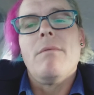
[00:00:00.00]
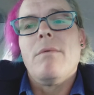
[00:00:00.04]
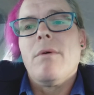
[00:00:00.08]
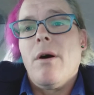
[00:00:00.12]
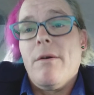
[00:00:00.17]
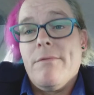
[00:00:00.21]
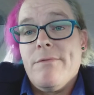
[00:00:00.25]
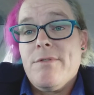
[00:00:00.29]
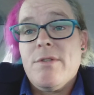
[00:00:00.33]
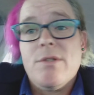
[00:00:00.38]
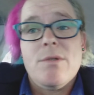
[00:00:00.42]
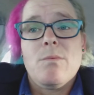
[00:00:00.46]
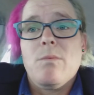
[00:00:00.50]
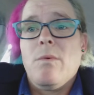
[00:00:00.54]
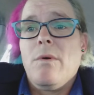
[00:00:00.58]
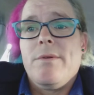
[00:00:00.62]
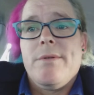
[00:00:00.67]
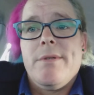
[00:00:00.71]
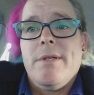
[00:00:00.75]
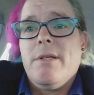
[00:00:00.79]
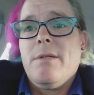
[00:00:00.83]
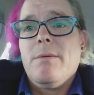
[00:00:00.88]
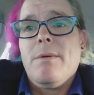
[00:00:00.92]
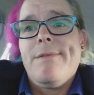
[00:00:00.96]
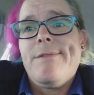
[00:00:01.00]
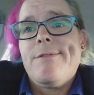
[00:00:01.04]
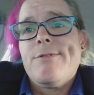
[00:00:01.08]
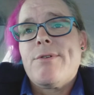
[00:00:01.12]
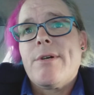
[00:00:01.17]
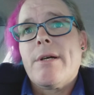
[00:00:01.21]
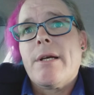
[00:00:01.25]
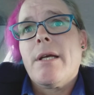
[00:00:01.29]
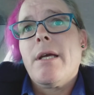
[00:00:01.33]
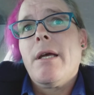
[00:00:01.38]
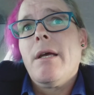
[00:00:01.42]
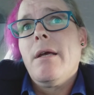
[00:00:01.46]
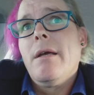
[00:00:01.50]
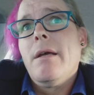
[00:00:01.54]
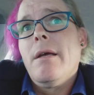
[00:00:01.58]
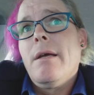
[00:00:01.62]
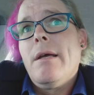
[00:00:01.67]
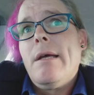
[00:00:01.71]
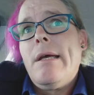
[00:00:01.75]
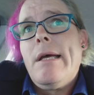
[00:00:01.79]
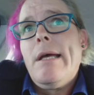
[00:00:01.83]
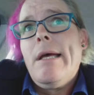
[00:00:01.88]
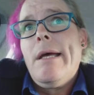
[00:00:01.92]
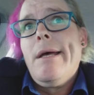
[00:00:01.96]
I've just wanted to have a drink,
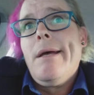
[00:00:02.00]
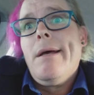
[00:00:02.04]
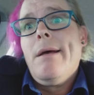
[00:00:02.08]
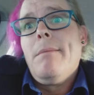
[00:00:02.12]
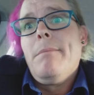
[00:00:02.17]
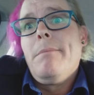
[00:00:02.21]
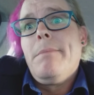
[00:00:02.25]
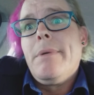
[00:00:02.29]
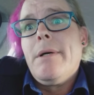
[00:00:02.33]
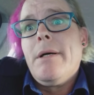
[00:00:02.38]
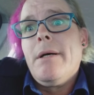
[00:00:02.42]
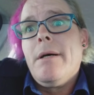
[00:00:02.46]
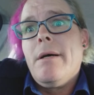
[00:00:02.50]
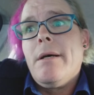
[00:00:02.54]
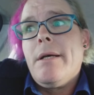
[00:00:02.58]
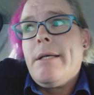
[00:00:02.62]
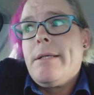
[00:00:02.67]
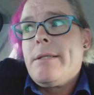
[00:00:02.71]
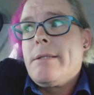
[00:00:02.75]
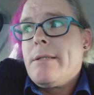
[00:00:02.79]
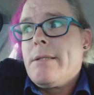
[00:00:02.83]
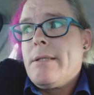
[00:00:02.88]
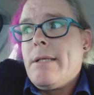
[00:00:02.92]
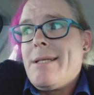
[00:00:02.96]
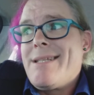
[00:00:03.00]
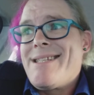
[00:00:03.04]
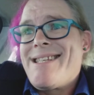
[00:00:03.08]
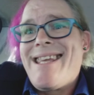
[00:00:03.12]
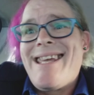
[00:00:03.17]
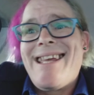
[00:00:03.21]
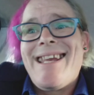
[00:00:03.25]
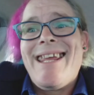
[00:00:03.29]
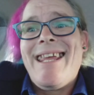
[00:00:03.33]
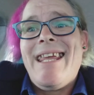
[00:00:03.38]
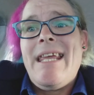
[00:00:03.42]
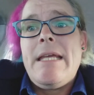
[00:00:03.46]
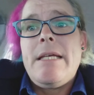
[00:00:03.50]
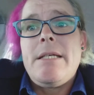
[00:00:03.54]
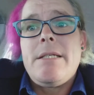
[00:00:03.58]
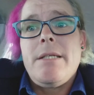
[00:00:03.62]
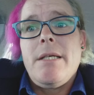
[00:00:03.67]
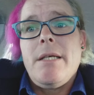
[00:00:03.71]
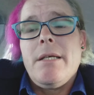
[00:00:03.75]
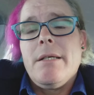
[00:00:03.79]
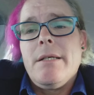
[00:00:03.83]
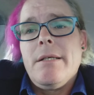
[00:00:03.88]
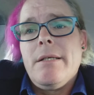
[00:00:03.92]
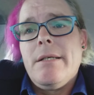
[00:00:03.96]
but it's getting
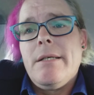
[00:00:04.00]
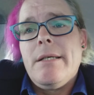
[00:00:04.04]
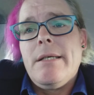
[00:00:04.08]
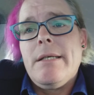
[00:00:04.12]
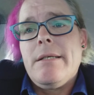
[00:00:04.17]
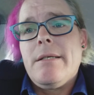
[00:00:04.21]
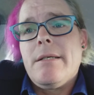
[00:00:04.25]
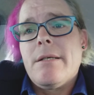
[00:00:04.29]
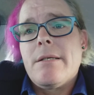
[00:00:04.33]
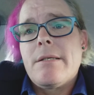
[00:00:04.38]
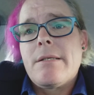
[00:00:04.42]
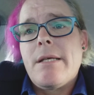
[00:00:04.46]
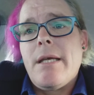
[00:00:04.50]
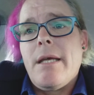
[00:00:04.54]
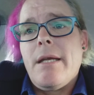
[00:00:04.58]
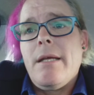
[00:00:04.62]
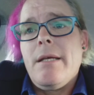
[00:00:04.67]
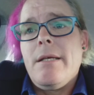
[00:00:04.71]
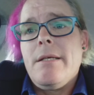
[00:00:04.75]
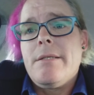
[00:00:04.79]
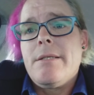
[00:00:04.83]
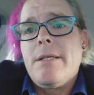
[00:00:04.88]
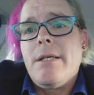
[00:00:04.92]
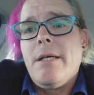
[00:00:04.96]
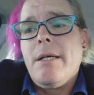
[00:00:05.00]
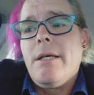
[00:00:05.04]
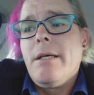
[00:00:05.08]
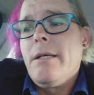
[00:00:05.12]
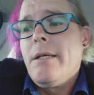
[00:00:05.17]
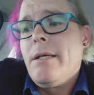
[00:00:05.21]
easier. It does get easier.